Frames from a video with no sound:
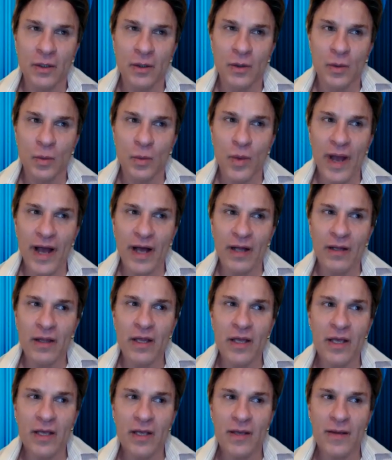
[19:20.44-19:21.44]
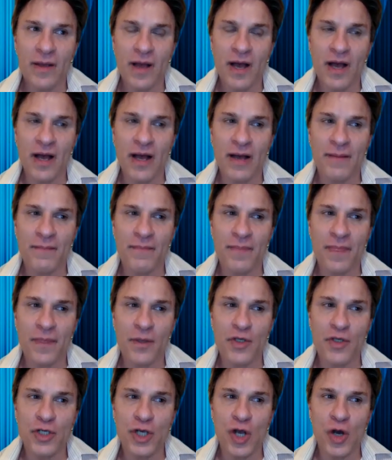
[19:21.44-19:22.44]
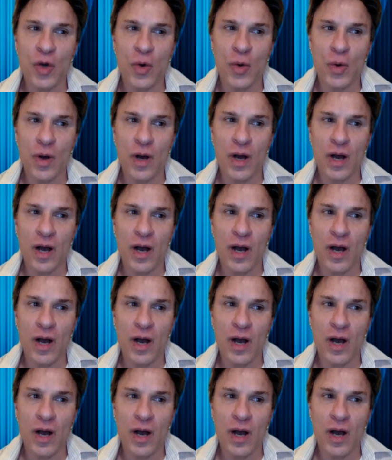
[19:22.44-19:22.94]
Well, um, you know,